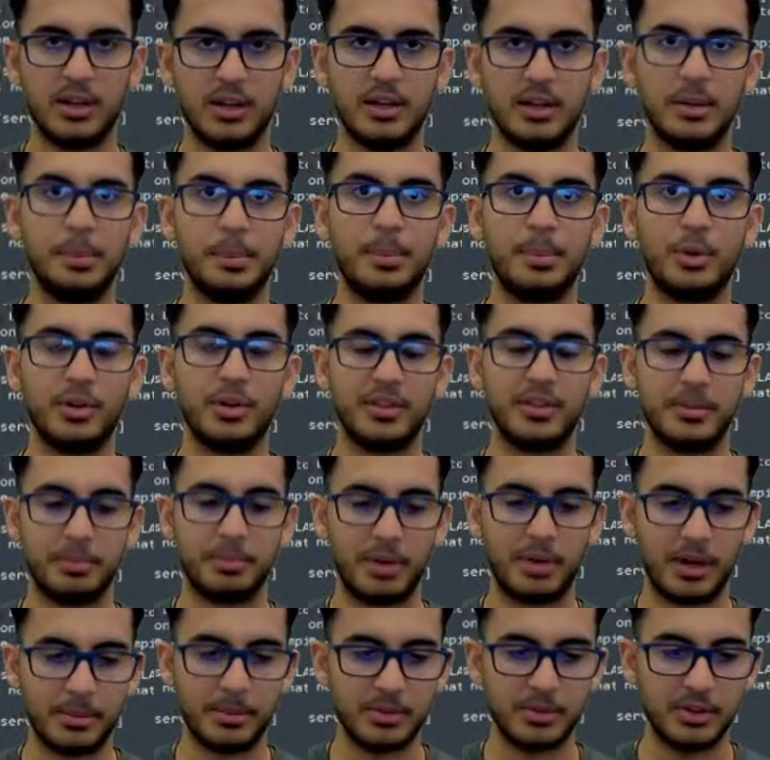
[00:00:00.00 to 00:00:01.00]
important
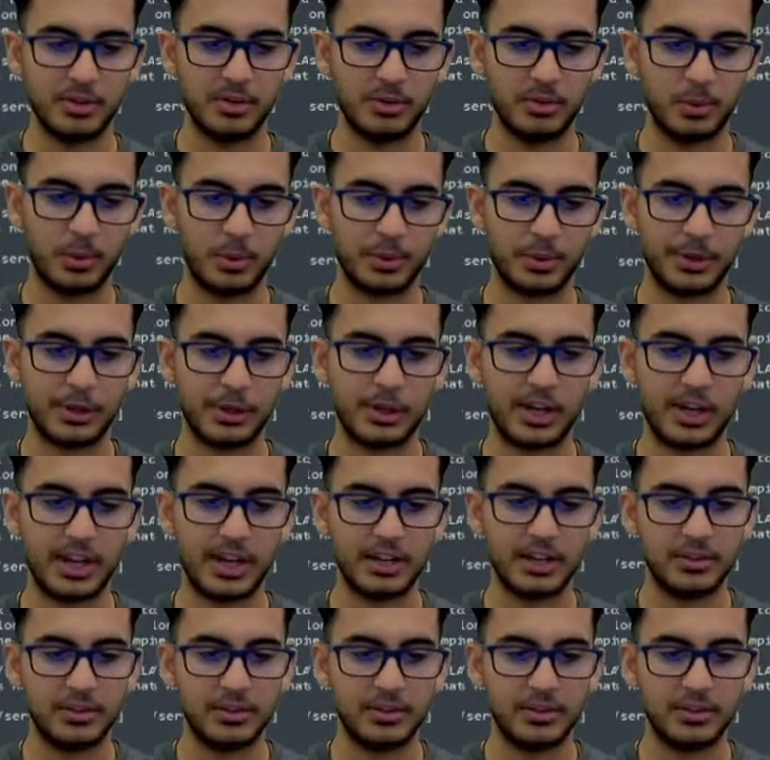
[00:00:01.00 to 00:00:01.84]
parameters we want to look at.